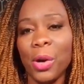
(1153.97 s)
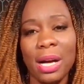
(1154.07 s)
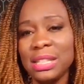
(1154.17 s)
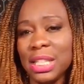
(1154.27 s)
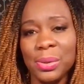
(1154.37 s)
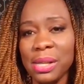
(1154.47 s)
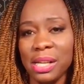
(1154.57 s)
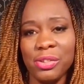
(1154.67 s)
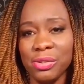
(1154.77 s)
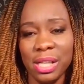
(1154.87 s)

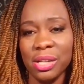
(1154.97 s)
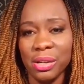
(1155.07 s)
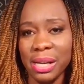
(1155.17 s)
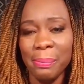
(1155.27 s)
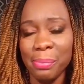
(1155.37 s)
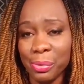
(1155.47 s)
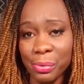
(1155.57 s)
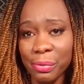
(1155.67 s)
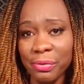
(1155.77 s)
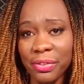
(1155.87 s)
continually, you know,
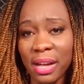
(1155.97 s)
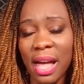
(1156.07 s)
improve,